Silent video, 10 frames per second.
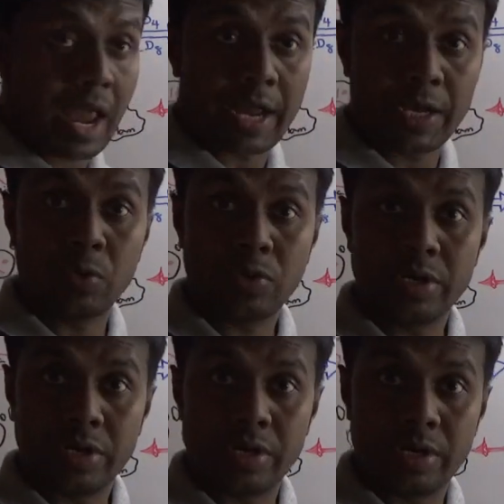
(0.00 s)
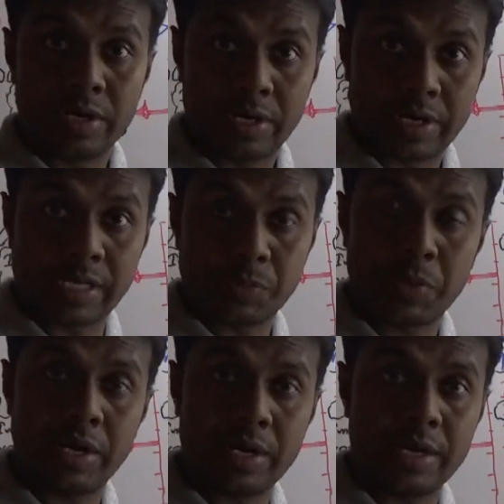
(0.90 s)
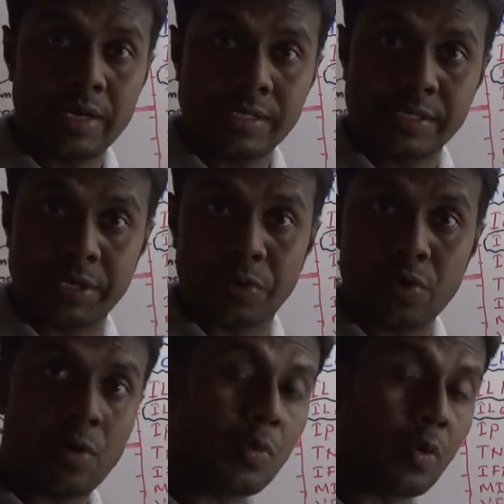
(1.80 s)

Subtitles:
acute respiratory syndrome